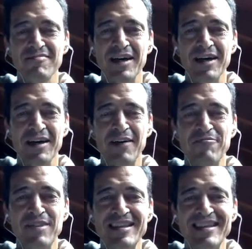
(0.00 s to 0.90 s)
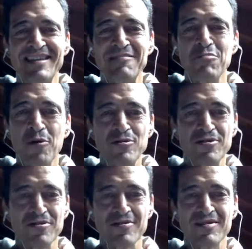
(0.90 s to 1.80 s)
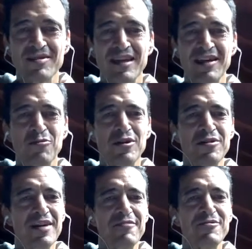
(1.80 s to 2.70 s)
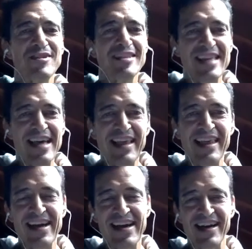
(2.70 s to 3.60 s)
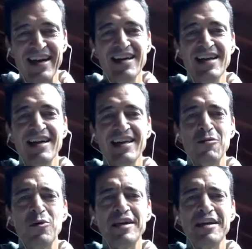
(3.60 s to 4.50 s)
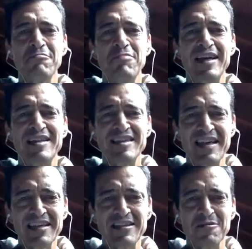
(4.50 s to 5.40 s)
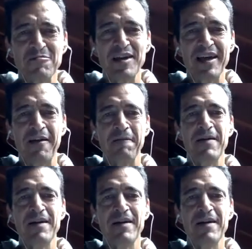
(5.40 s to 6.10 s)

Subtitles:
afflicted emotions, that we don't have to stay there, that we can make sense of them,